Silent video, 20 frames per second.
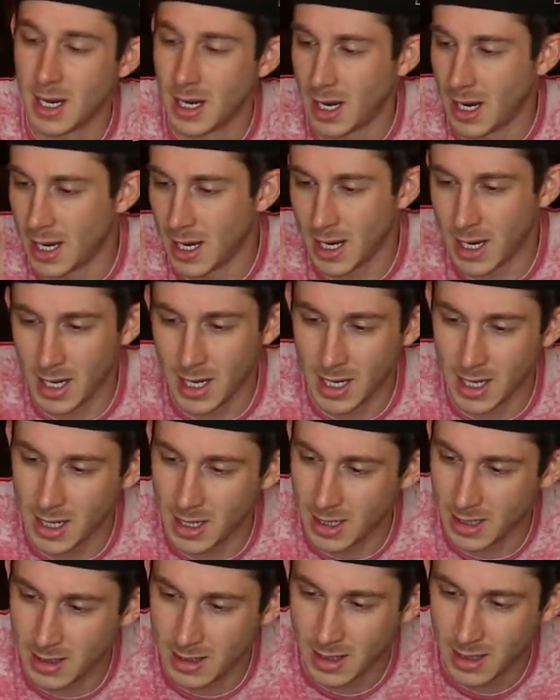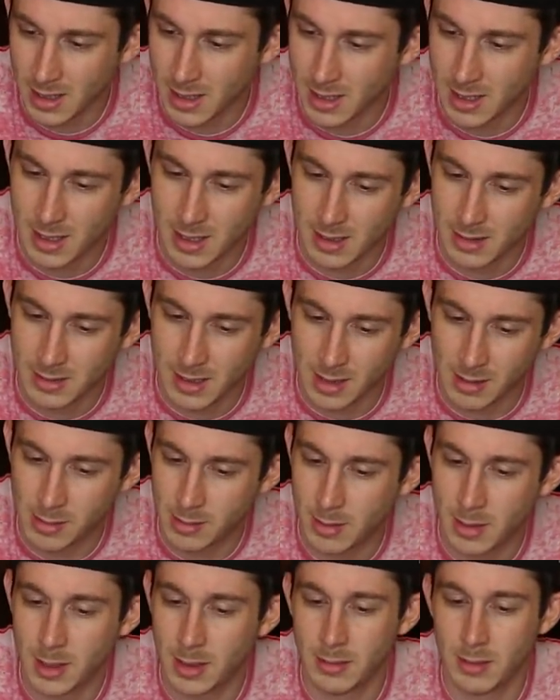Hey,
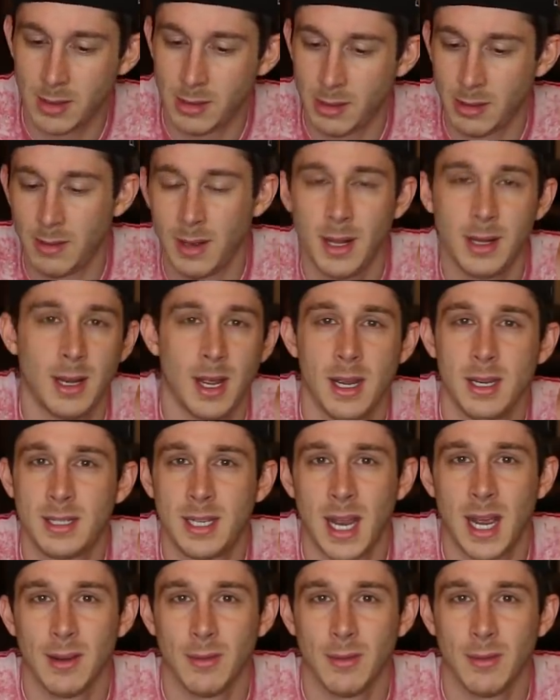stay